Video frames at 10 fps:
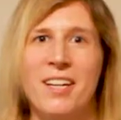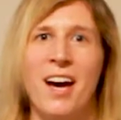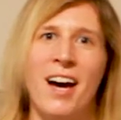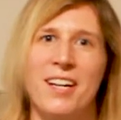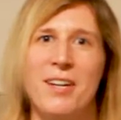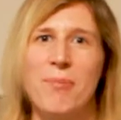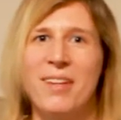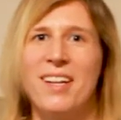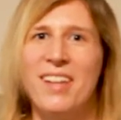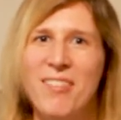gone
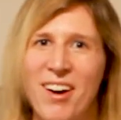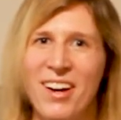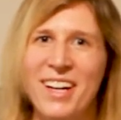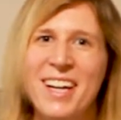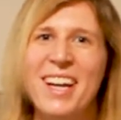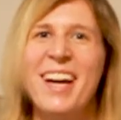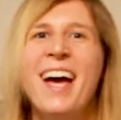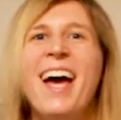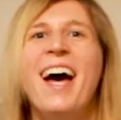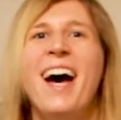completely wrong.
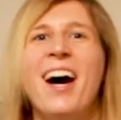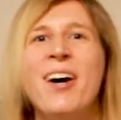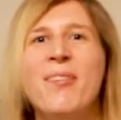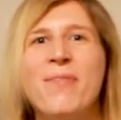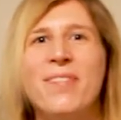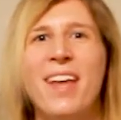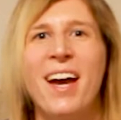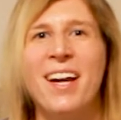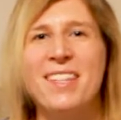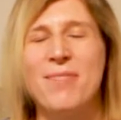I
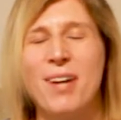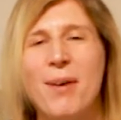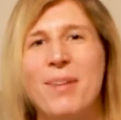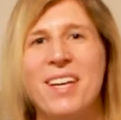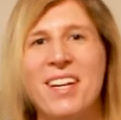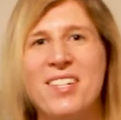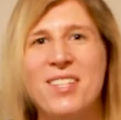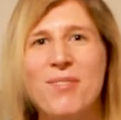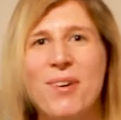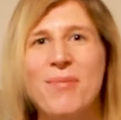had some
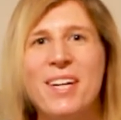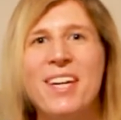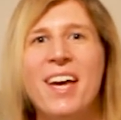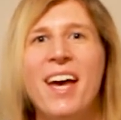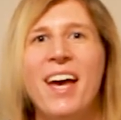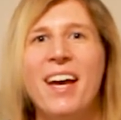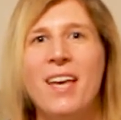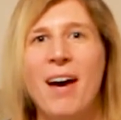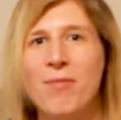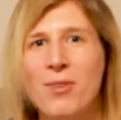complications from it.
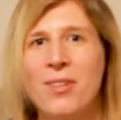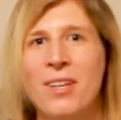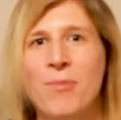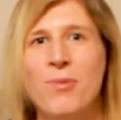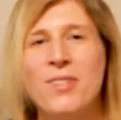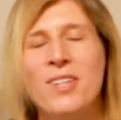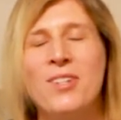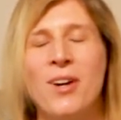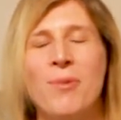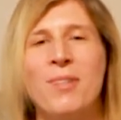After the
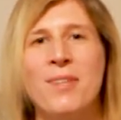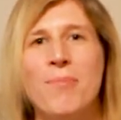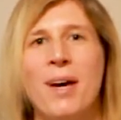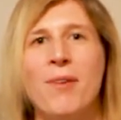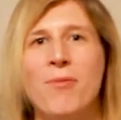procedure, I was in bed